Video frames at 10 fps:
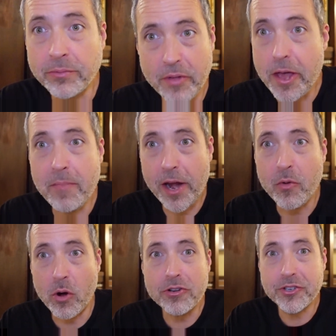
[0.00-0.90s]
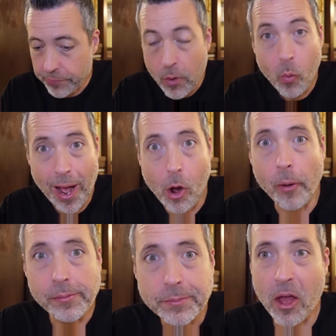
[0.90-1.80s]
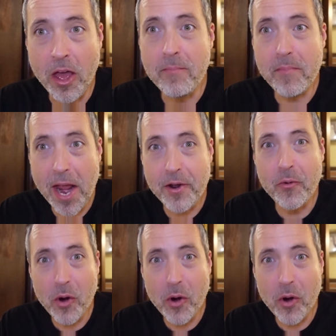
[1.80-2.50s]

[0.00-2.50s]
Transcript: It made it worse. Wow. It made it